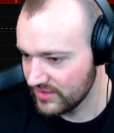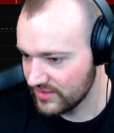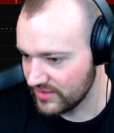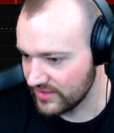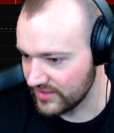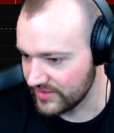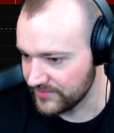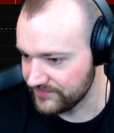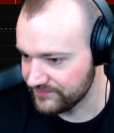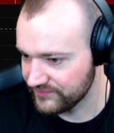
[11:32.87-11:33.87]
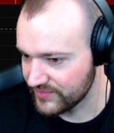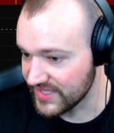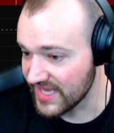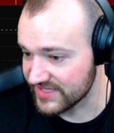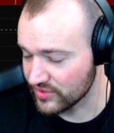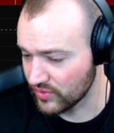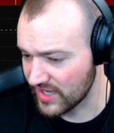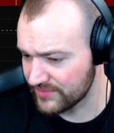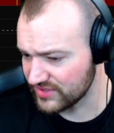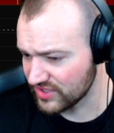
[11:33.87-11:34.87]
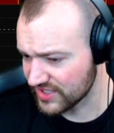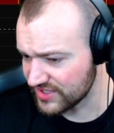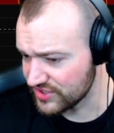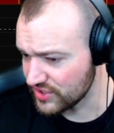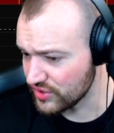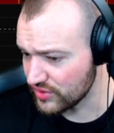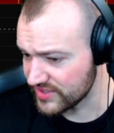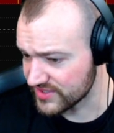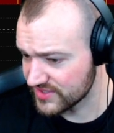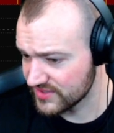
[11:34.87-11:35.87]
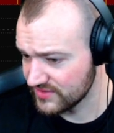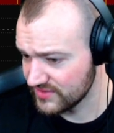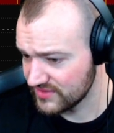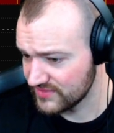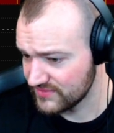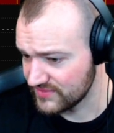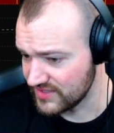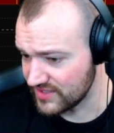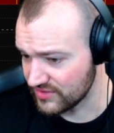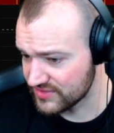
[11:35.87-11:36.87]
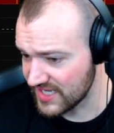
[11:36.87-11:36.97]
But yeah, so what I'd be looking to do is, you know,